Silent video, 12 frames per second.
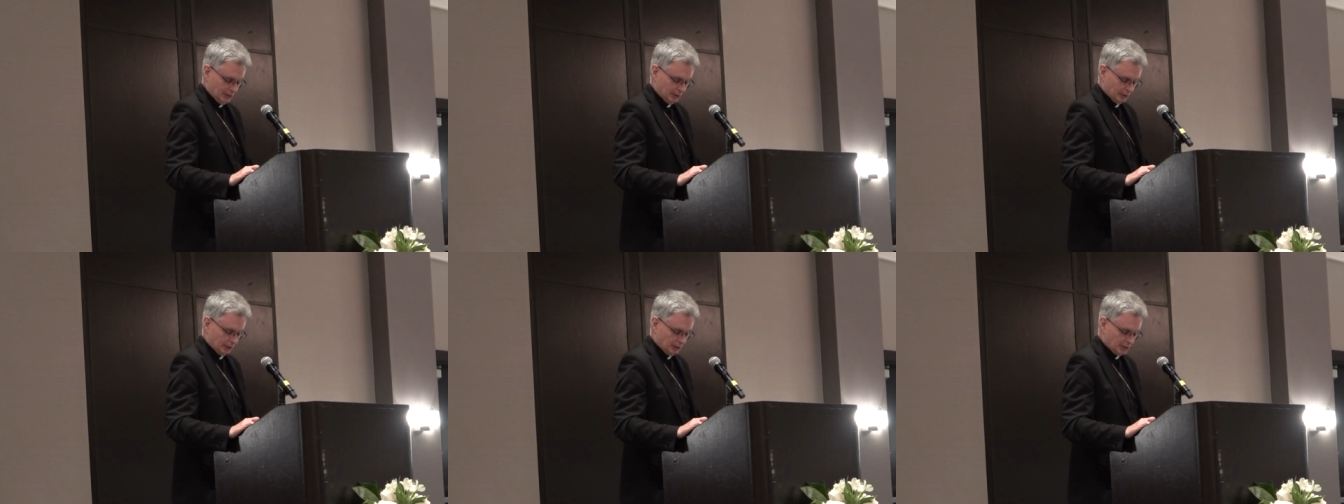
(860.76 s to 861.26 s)

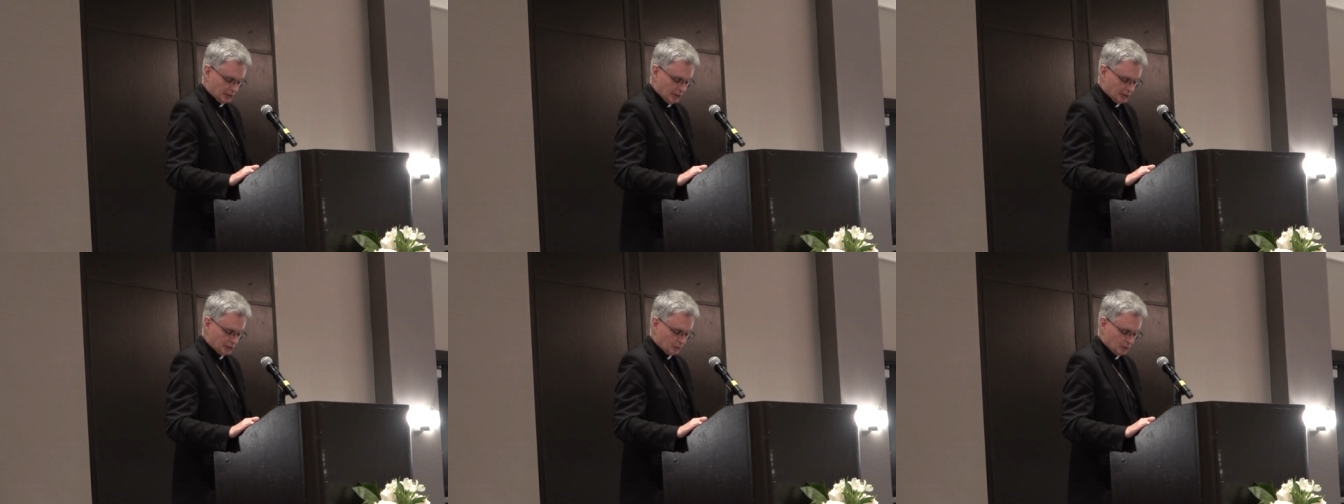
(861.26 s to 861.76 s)
Little
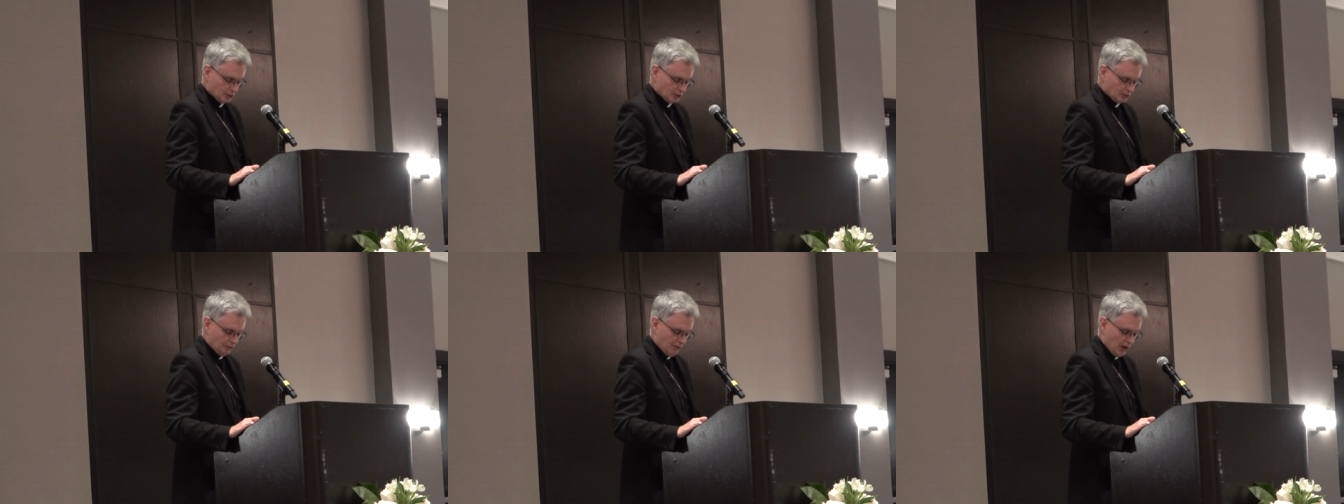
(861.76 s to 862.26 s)
attention
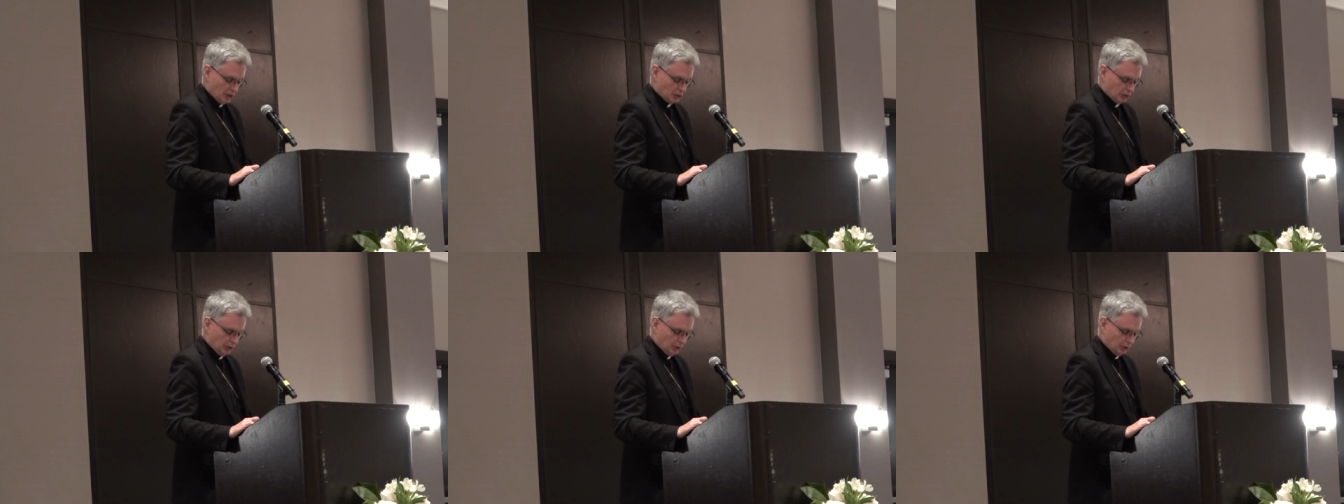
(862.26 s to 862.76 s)
was to
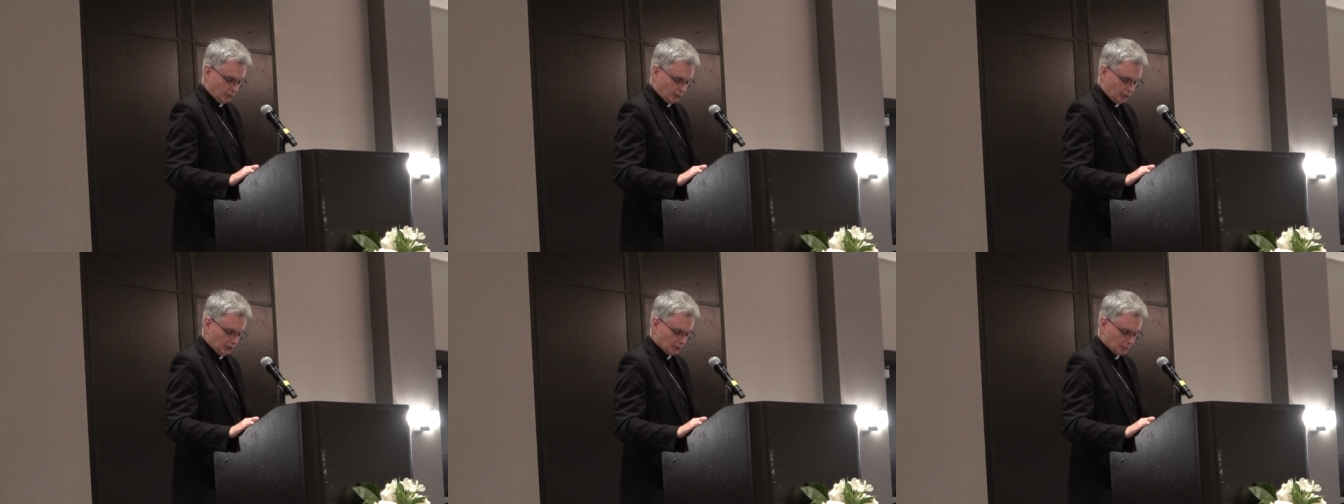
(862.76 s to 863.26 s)
fashioning a
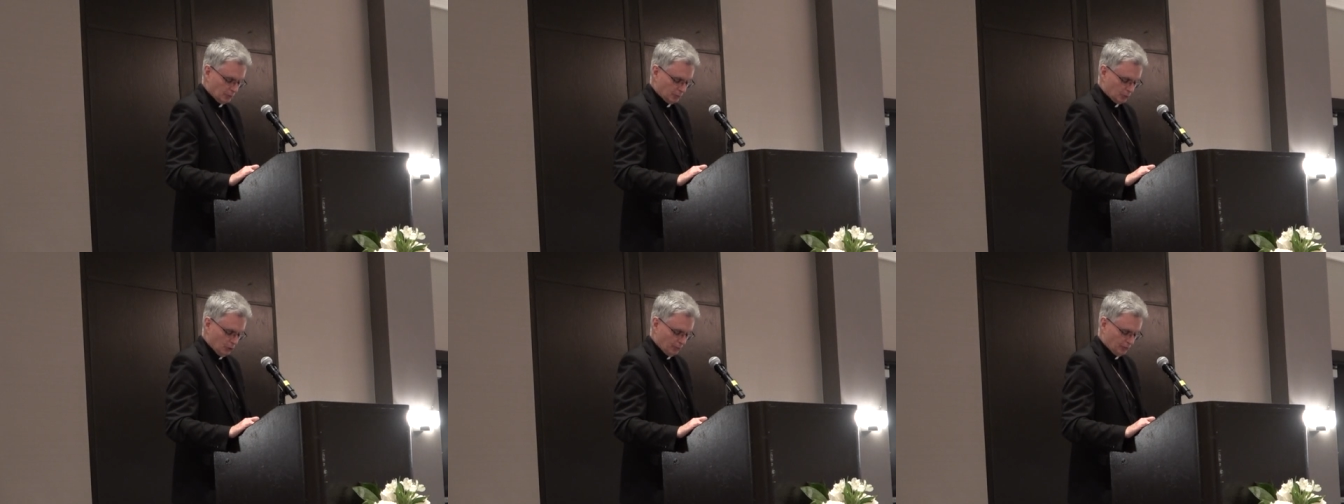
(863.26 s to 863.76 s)
curriculum
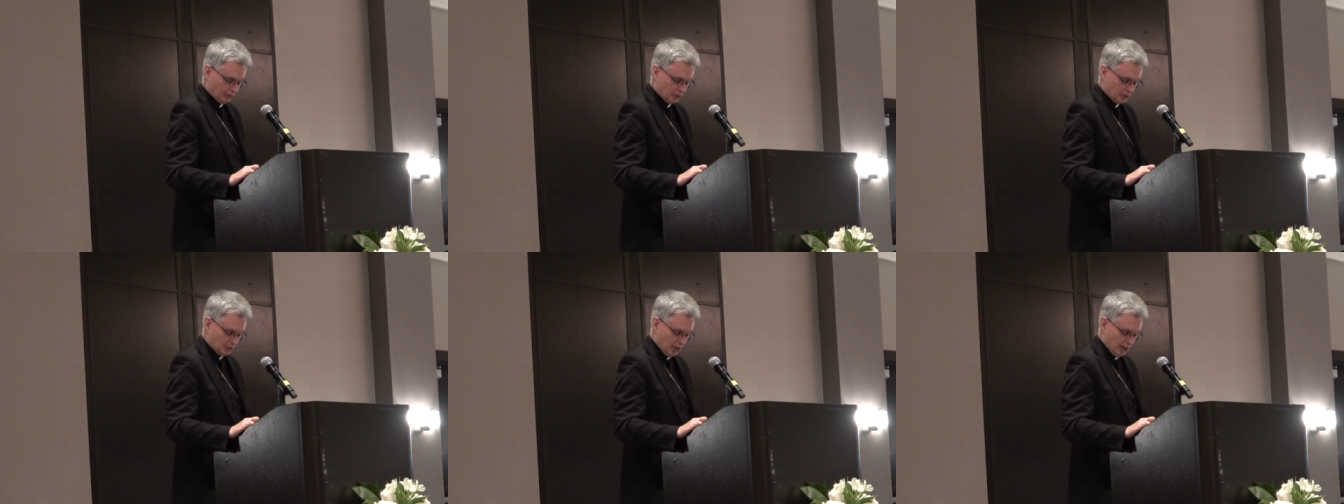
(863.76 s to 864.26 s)
appropriate
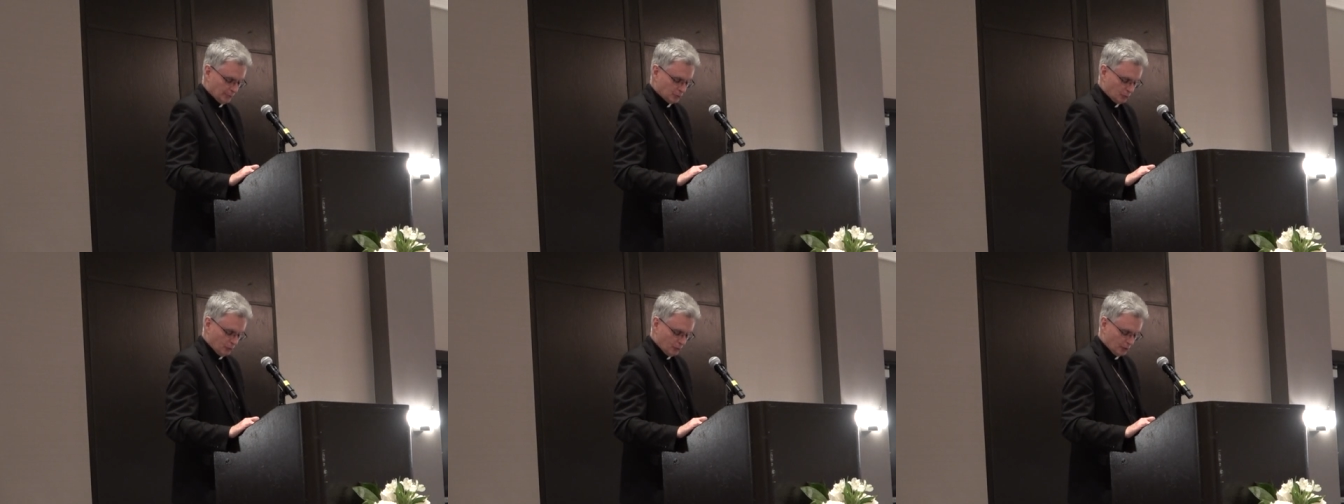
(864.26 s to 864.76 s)
for the
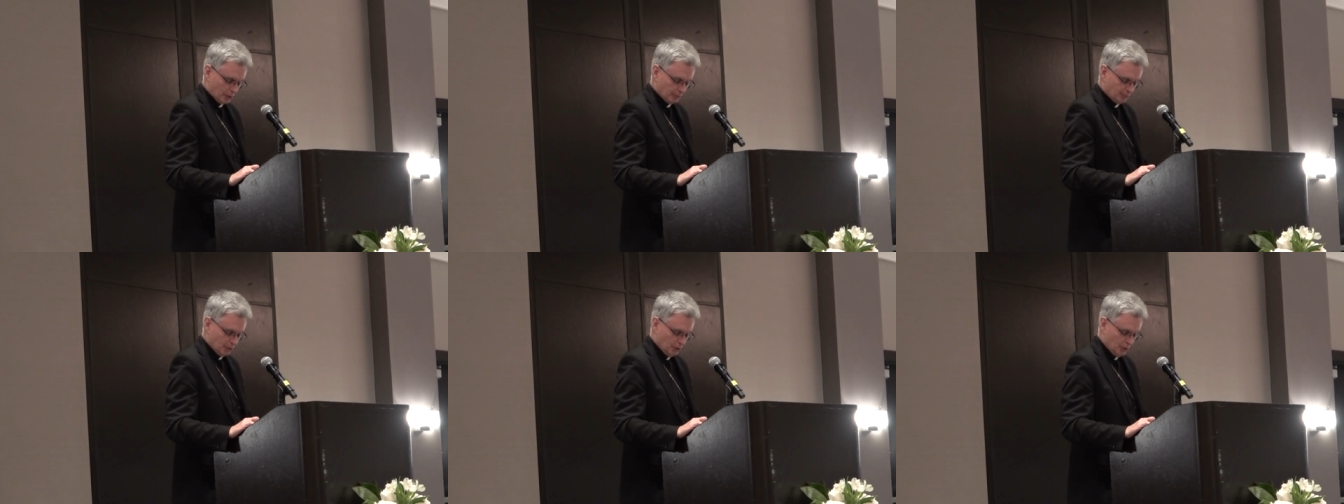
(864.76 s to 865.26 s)
times we were in,